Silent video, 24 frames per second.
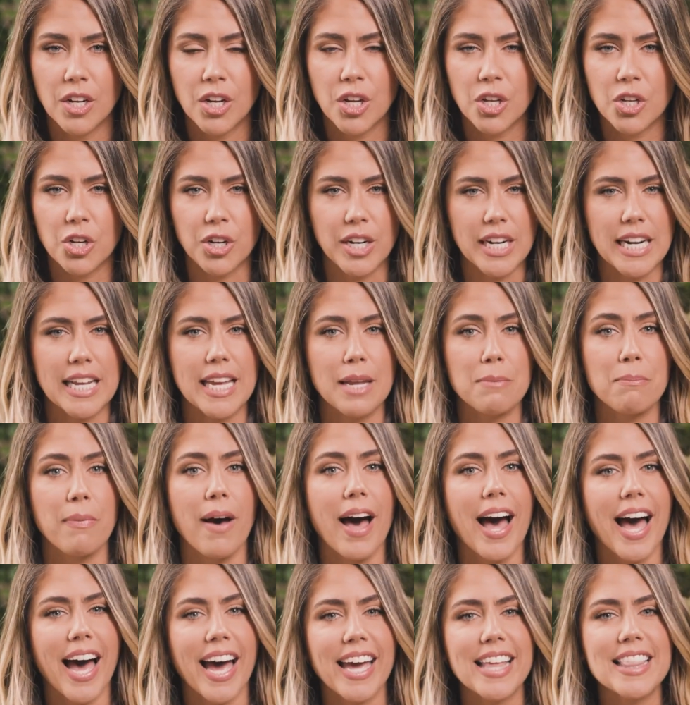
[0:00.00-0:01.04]
You're going to get
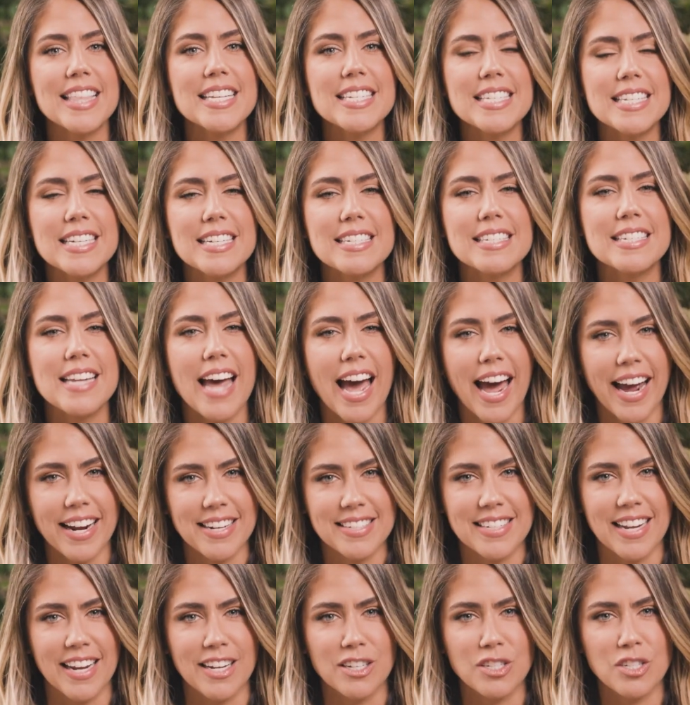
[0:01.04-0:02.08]
behind the scenes
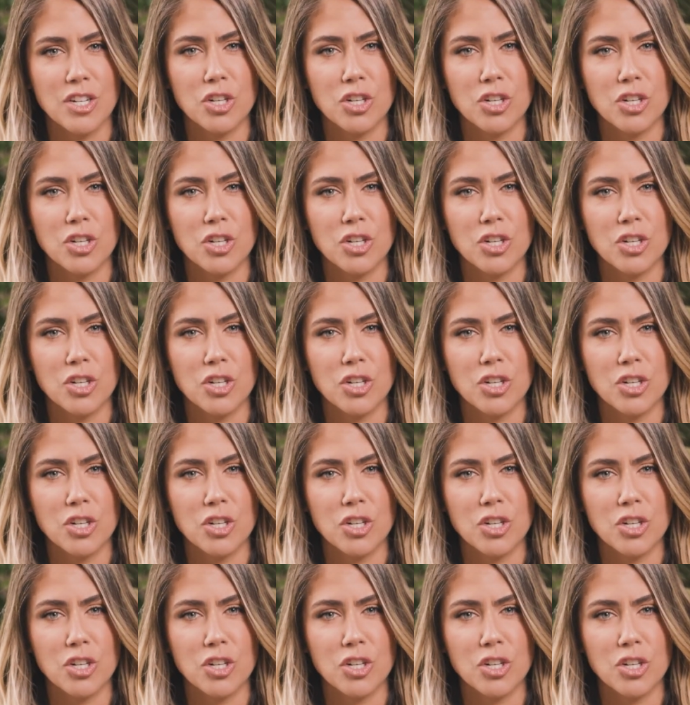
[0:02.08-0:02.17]
access